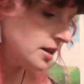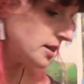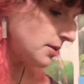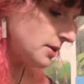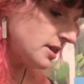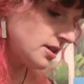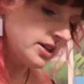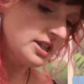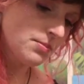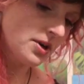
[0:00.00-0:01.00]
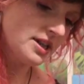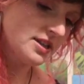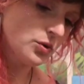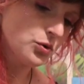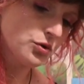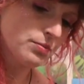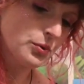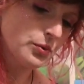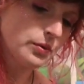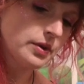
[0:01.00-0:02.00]
So we decided to buy this Ultra
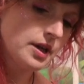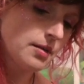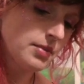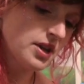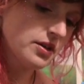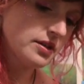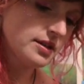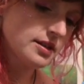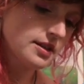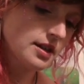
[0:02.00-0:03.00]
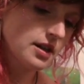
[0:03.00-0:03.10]
Ball because